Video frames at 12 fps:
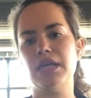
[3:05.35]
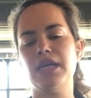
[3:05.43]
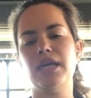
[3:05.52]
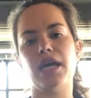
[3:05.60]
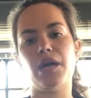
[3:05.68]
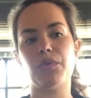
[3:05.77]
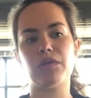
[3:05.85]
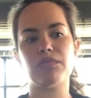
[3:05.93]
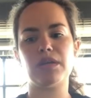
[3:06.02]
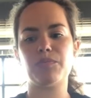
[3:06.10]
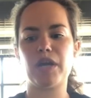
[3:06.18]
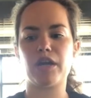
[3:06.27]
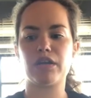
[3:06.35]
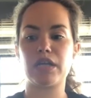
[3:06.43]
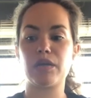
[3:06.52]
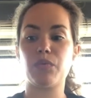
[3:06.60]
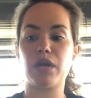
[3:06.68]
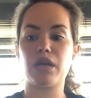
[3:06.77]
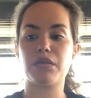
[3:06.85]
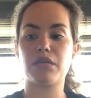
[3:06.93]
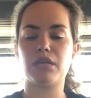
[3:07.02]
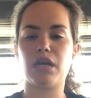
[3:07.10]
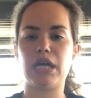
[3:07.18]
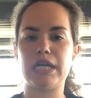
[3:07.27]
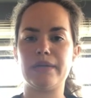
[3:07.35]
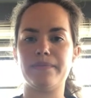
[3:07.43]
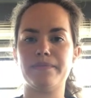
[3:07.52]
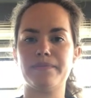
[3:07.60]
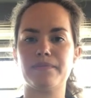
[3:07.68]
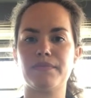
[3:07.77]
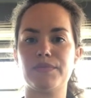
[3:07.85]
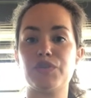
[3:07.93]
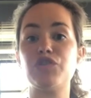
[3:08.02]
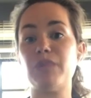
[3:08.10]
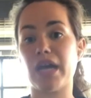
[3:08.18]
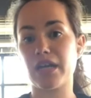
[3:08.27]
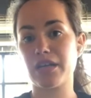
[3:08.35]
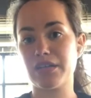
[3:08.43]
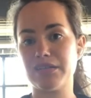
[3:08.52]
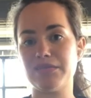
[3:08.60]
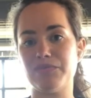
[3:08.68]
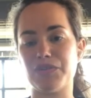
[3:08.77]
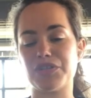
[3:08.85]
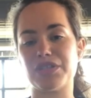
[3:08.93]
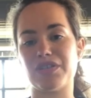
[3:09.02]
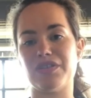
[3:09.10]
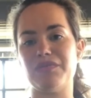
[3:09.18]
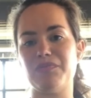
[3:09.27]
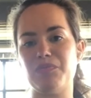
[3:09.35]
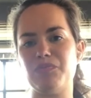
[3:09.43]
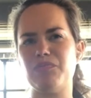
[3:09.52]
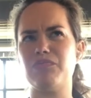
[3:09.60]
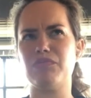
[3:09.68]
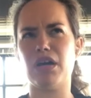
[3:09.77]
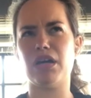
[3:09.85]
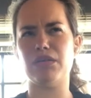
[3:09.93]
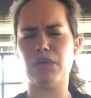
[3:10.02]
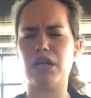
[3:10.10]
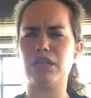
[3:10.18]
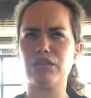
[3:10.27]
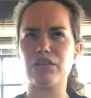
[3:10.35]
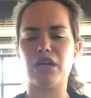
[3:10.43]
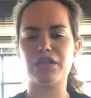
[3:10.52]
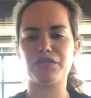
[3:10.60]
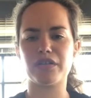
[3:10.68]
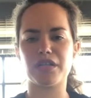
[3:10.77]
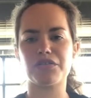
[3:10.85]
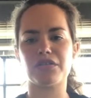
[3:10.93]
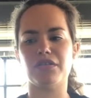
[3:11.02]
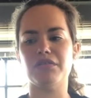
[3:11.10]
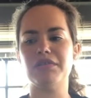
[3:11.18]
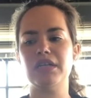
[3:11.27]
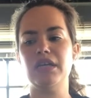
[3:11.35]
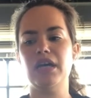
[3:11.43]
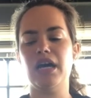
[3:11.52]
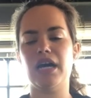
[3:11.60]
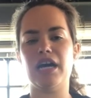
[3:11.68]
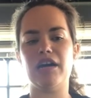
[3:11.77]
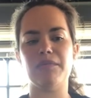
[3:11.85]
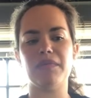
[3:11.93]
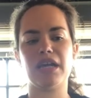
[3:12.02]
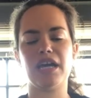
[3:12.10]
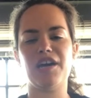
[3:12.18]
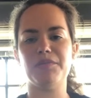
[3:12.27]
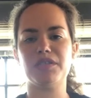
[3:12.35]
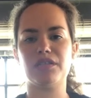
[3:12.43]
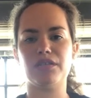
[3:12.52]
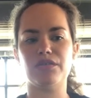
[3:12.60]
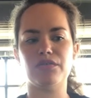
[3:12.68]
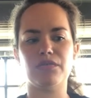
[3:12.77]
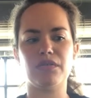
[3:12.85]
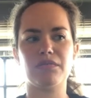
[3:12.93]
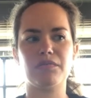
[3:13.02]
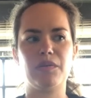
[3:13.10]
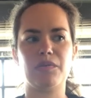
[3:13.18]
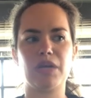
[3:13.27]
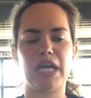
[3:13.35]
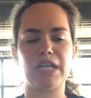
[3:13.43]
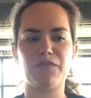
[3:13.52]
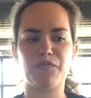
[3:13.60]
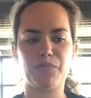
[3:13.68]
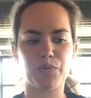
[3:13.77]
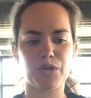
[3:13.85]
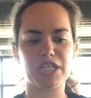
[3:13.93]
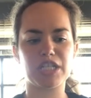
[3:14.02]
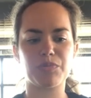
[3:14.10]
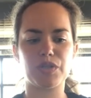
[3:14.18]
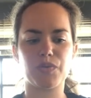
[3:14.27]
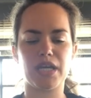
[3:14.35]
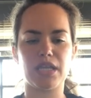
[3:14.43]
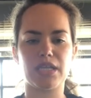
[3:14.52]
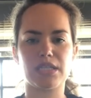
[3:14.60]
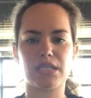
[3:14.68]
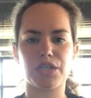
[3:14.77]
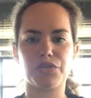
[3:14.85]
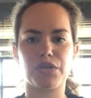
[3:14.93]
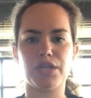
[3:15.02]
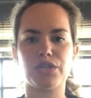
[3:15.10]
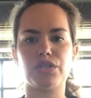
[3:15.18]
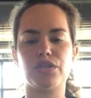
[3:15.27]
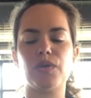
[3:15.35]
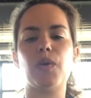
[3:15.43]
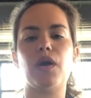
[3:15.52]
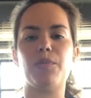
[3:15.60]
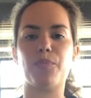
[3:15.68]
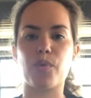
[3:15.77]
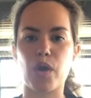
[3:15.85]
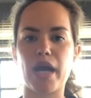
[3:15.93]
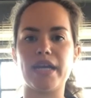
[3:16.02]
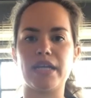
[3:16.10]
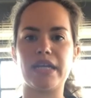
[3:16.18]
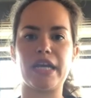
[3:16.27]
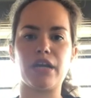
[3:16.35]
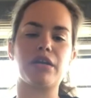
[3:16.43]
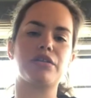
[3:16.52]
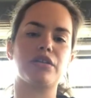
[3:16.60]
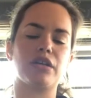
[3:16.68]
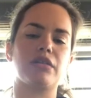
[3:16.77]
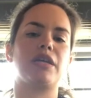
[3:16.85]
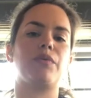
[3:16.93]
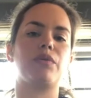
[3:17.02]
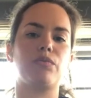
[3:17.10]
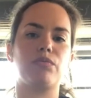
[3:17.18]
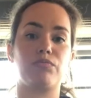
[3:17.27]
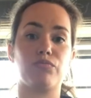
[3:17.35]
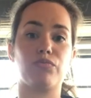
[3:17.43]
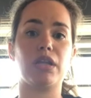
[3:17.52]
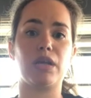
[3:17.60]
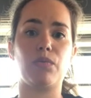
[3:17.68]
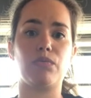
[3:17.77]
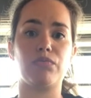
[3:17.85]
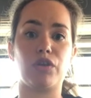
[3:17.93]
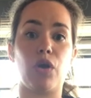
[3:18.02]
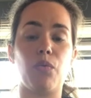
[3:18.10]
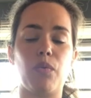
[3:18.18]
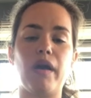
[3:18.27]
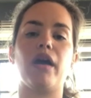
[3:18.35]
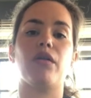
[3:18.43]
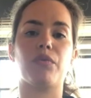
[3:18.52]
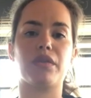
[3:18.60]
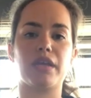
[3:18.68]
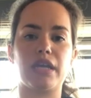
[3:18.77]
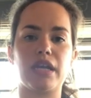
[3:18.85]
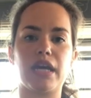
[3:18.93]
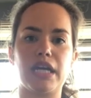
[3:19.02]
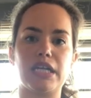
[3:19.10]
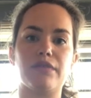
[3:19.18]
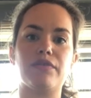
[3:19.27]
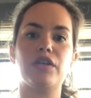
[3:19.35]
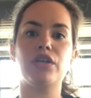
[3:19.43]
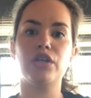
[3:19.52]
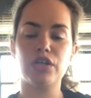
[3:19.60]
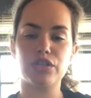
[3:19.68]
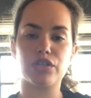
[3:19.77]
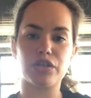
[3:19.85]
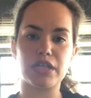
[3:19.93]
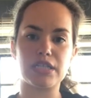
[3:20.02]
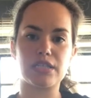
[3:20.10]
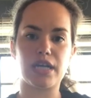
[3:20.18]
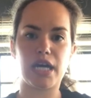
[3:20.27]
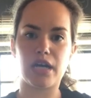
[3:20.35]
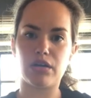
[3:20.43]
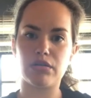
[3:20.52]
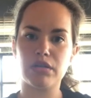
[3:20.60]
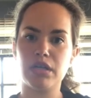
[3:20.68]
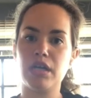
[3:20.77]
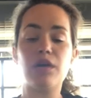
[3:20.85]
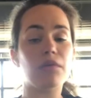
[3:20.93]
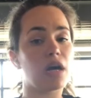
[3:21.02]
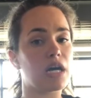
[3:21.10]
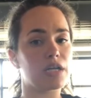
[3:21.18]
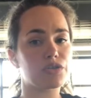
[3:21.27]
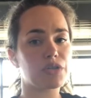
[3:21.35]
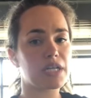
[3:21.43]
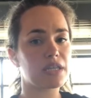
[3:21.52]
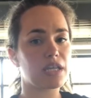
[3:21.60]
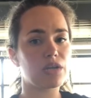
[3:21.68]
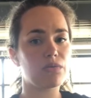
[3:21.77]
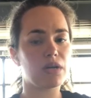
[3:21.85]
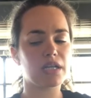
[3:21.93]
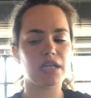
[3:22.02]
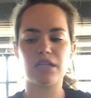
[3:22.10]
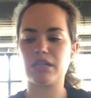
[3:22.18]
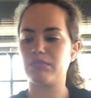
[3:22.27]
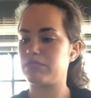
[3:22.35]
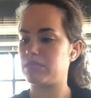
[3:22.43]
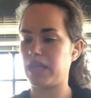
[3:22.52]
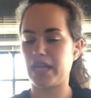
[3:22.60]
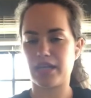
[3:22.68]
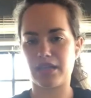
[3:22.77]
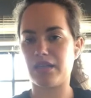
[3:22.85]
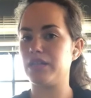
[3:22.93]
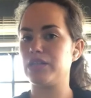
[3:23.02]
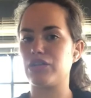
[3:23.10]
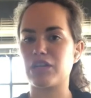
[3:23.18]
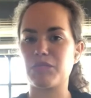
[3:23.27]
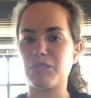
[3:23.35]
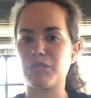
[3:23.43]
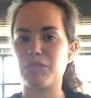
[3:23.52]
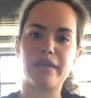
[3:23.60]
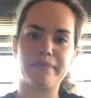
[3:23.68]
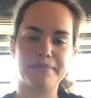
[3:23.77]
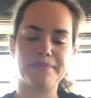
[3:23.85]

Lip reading: Mm. And when we paired it with sumac, which is a little untraditional, that helped to kind of bridge between the citrus to a brine character that would really go well with any kind of dirty style drink that you wanted, like the dirty martini.